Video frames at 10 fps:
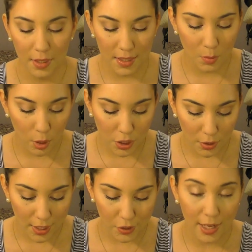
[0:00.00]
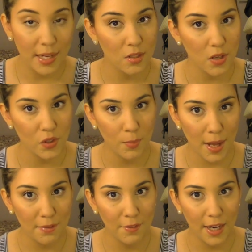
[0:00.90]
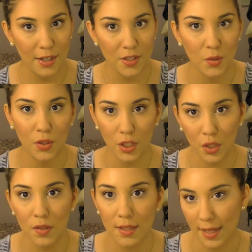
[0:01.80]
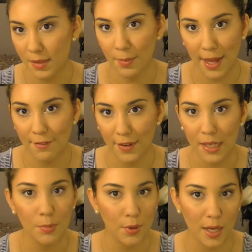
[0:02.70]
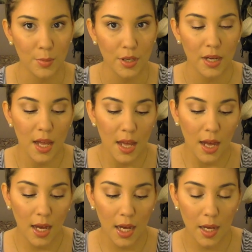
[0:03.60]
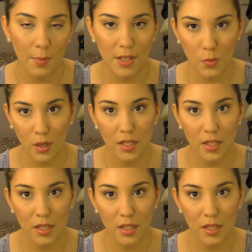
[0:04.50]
It's a moisturizer and it's also a mattifier, so you can use this as a mattifying primer as well.